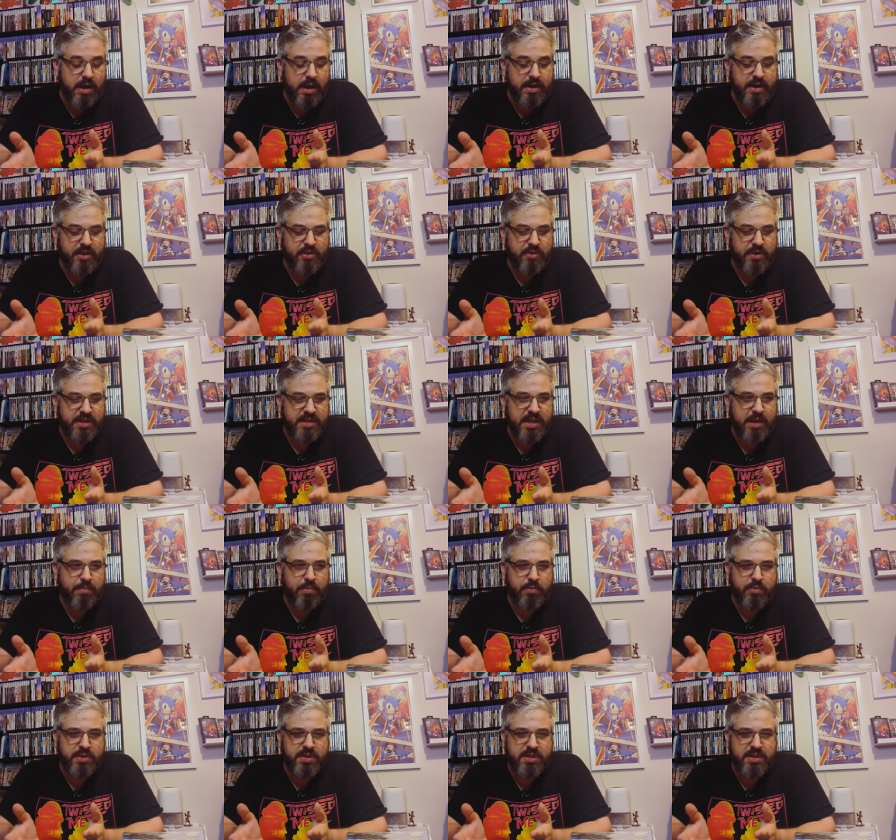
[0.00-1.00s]
Another
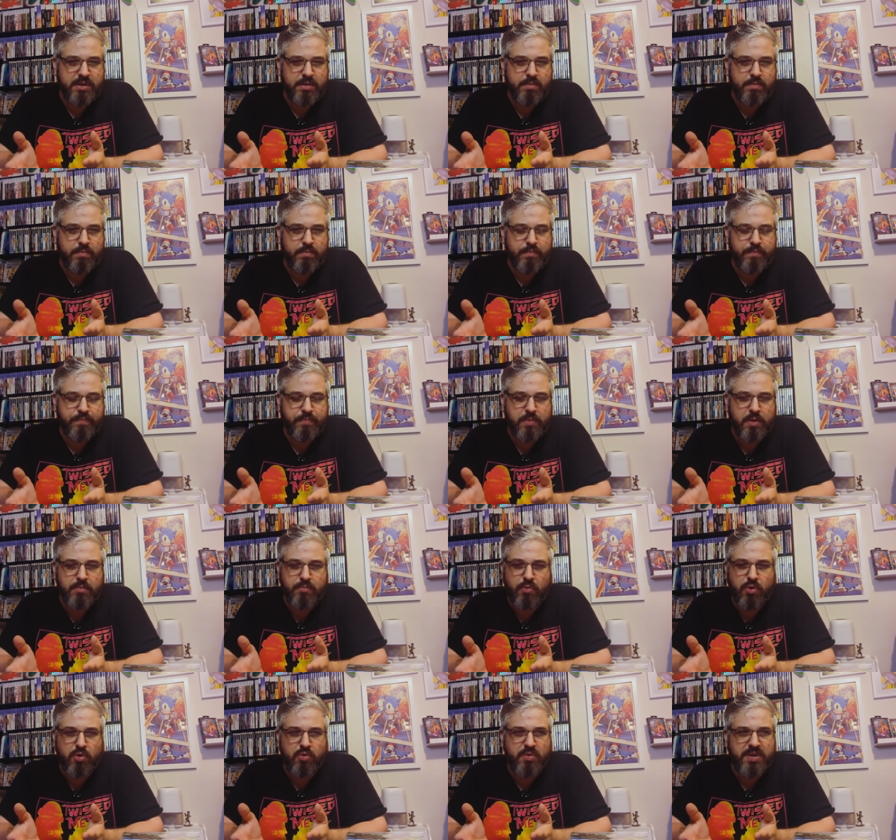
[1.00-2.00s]
example was the
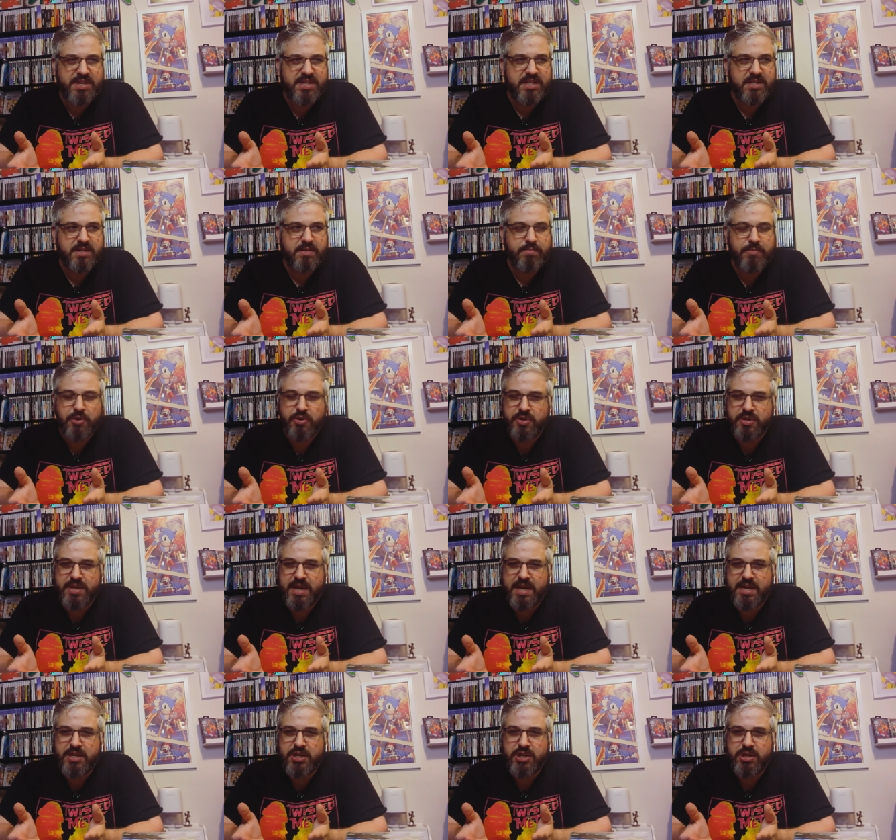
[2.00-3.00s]
more recent to Mirror's
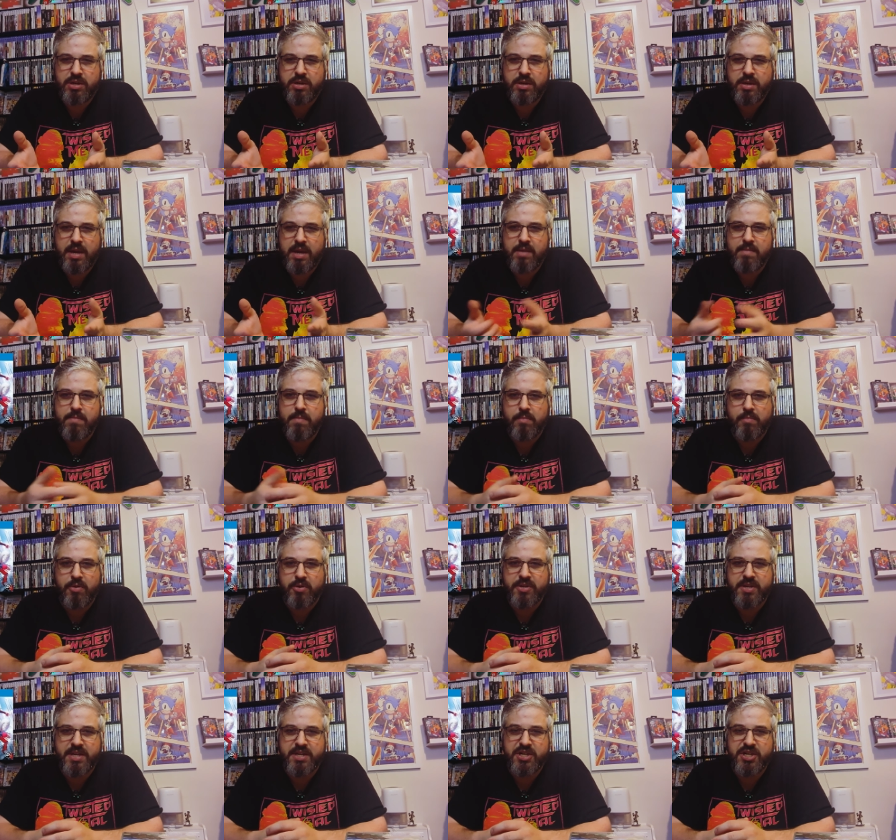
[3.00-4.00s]
Edge game,
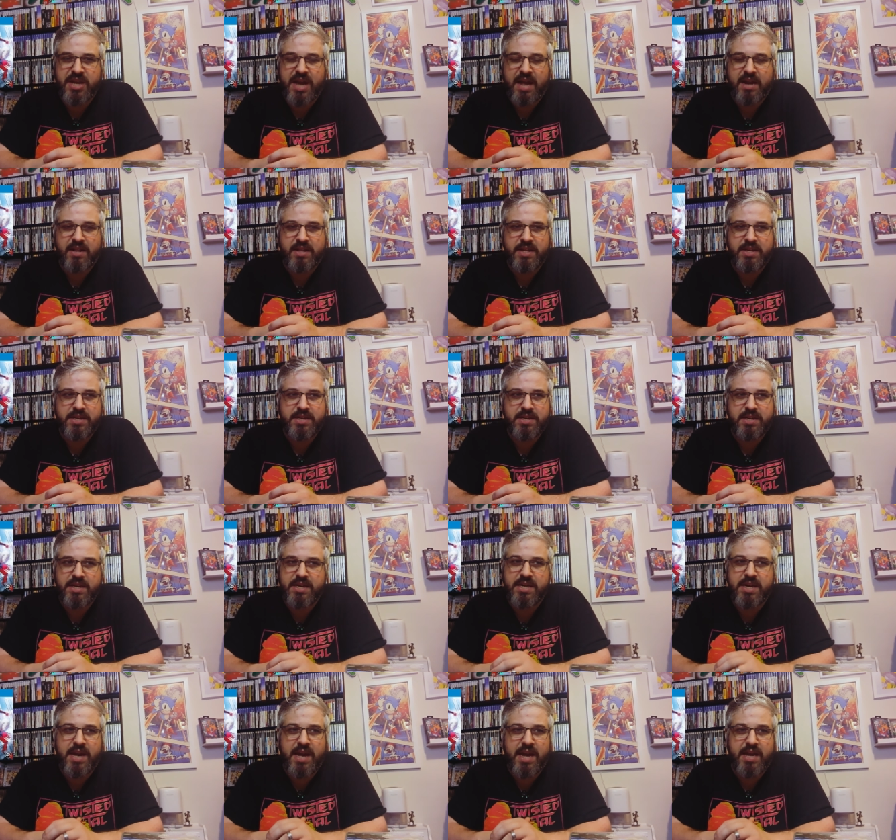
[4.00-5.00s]
Mirror's Edge Catalyst.
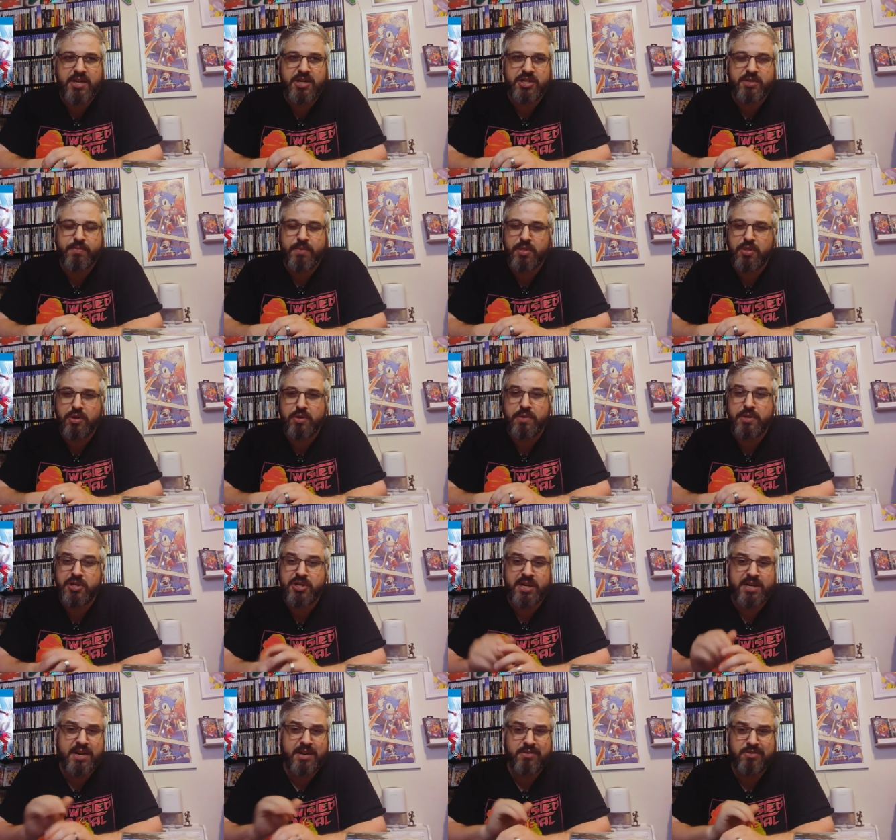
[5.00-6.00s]
EA just went through
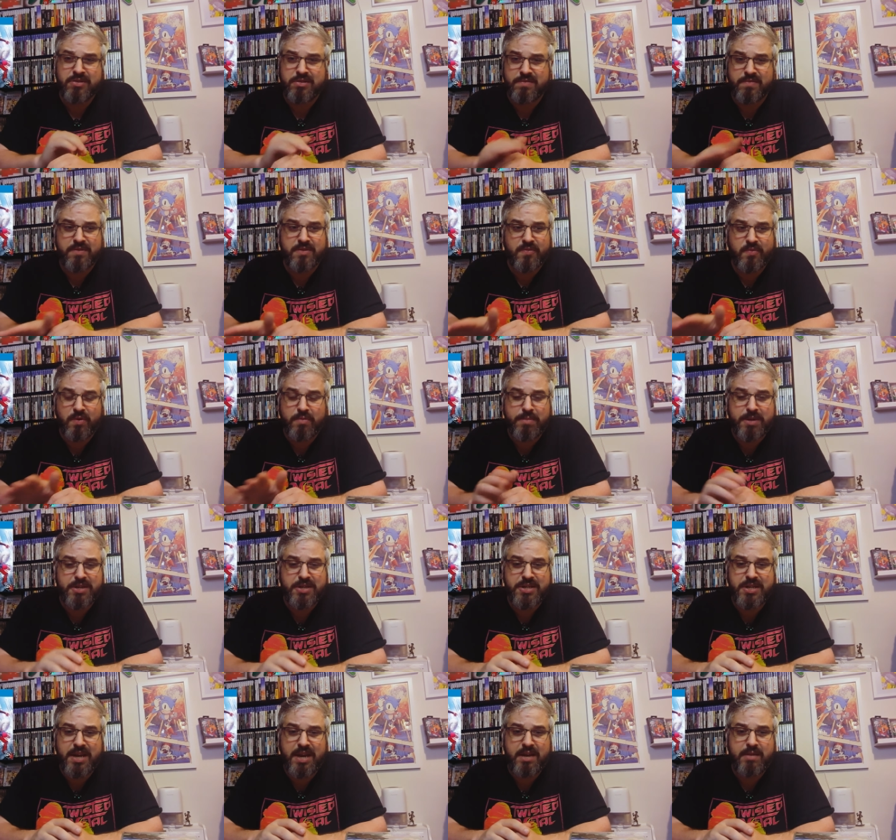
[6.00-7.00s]
and shut down servers for a
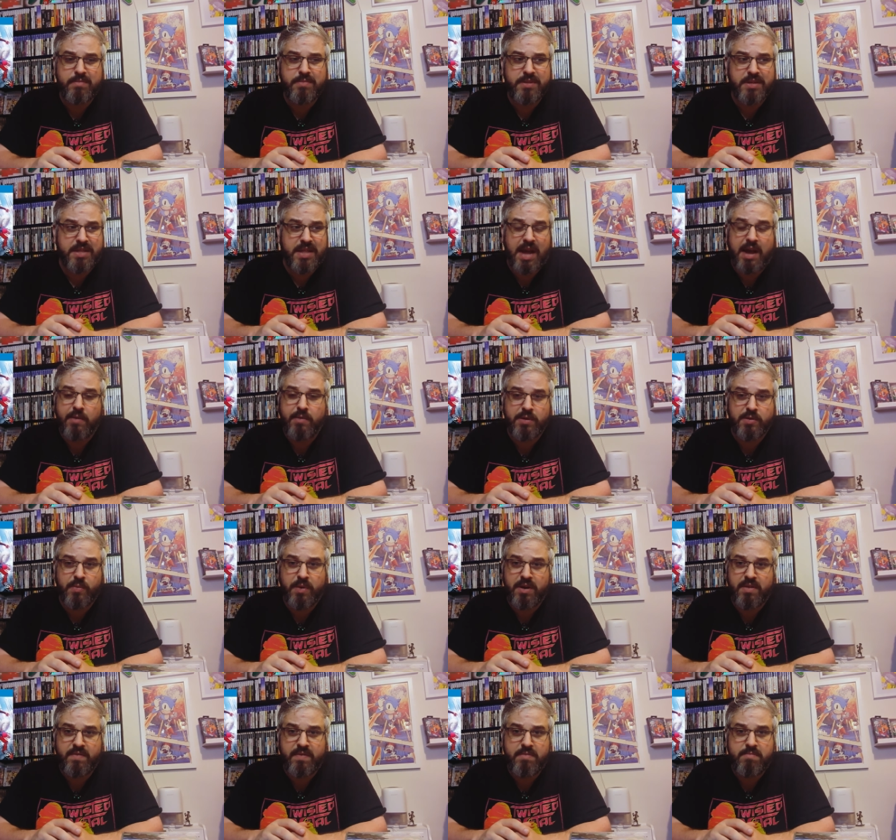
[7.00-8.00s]
bunch of games, and that was
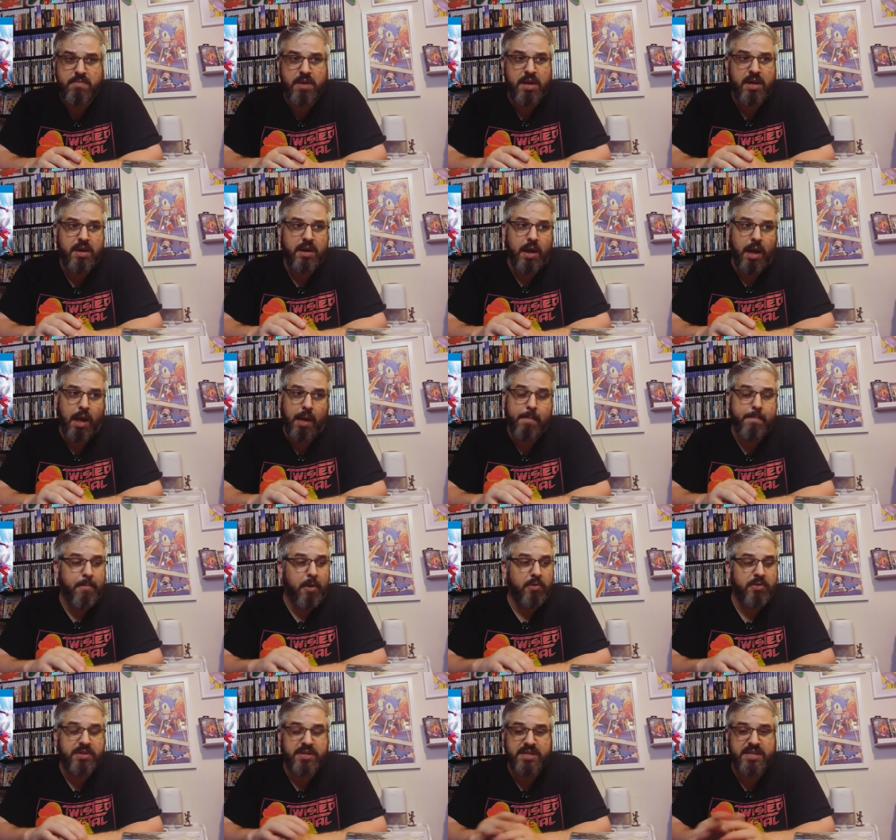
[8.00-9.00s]
one of them. A
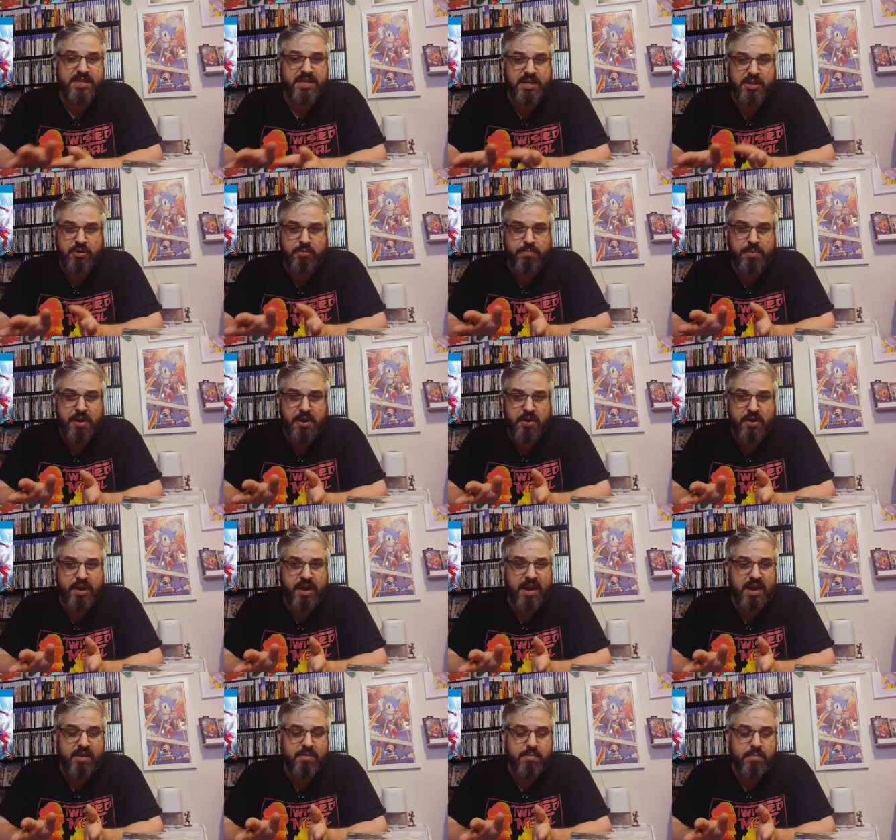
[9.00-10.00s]
mostly single player
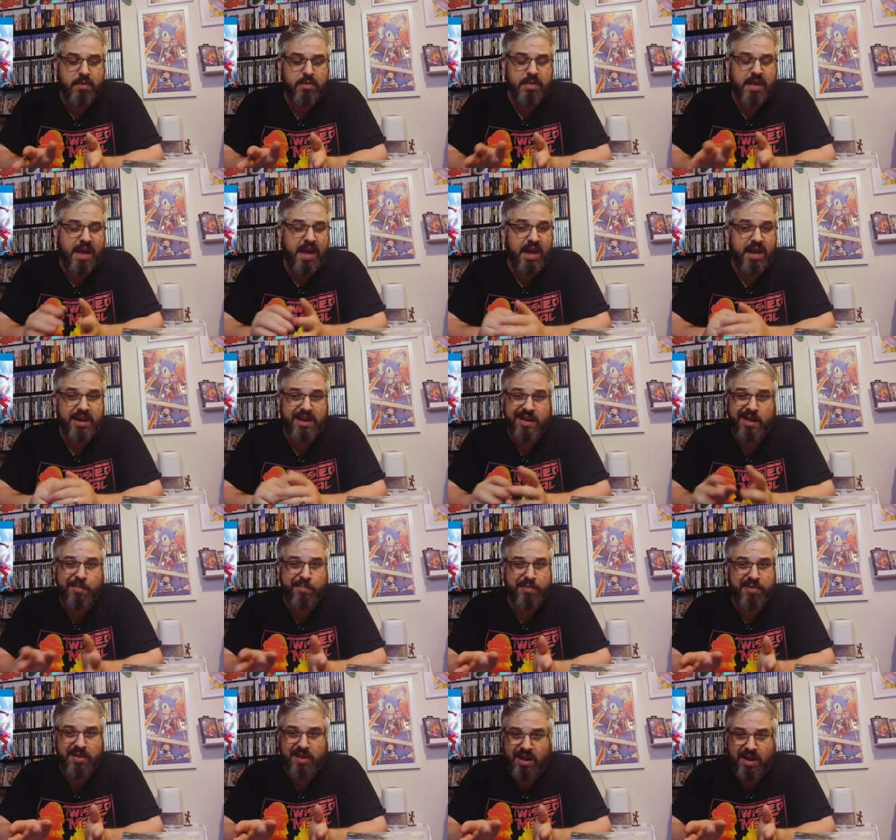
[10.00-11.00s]
game that had a
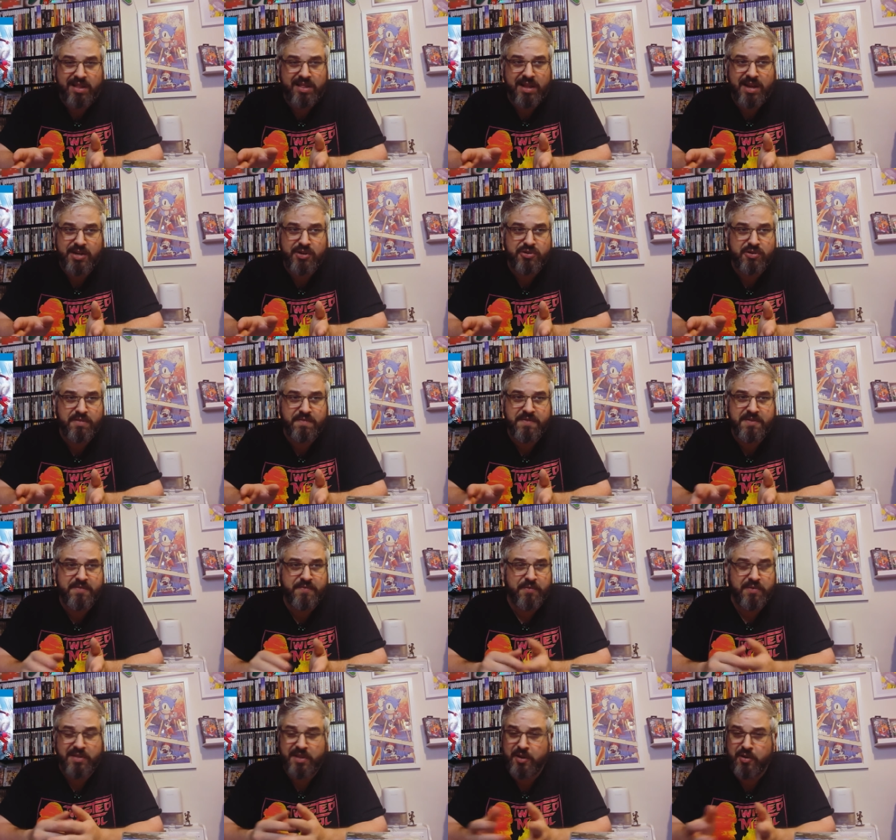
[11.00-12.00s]
couple of online
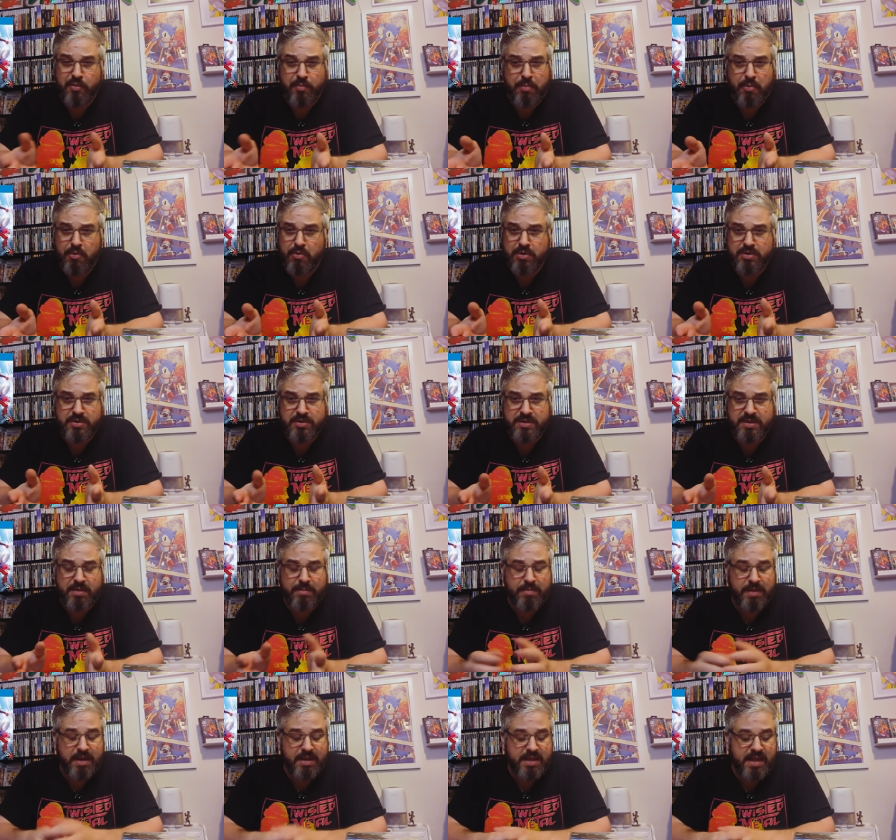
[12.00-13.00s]
trophies for leaderboards or
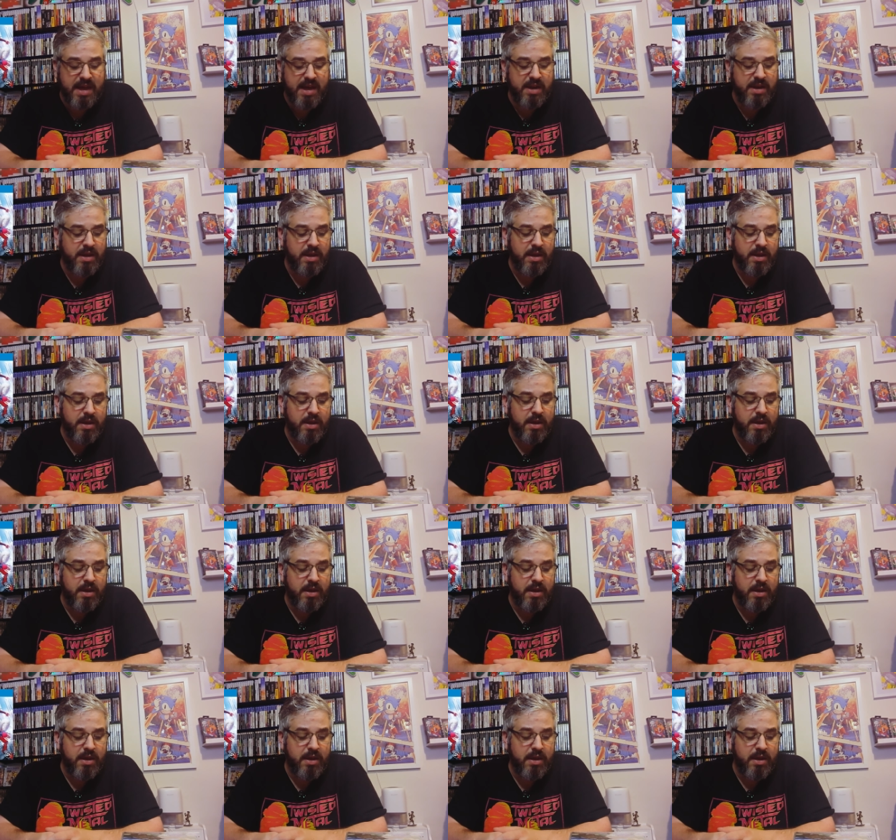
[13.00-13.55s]
something like that,